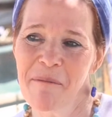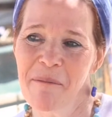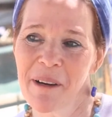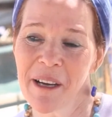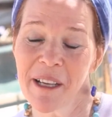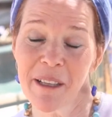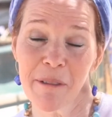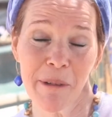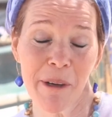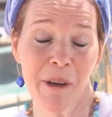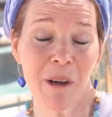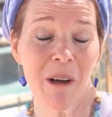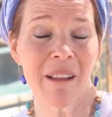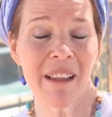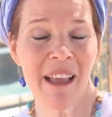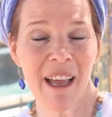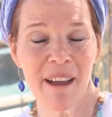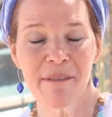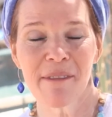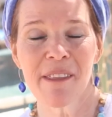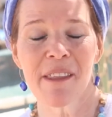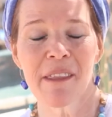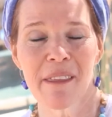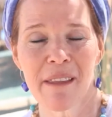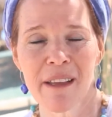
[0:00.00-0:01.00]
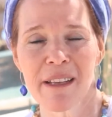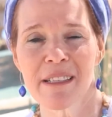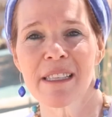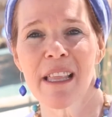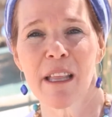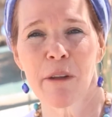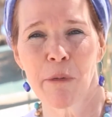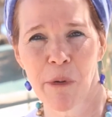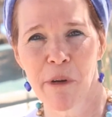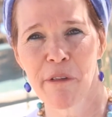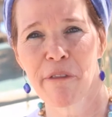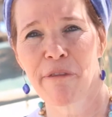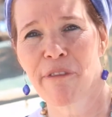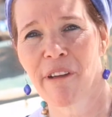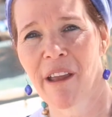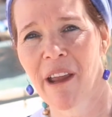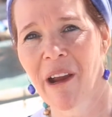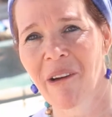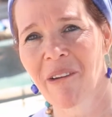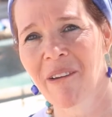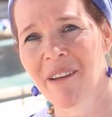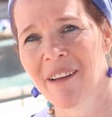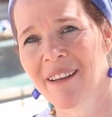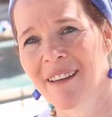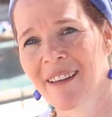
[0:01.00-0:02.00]
But we all have the things that we
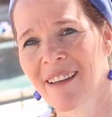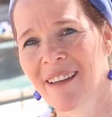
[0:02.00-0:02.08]
fear.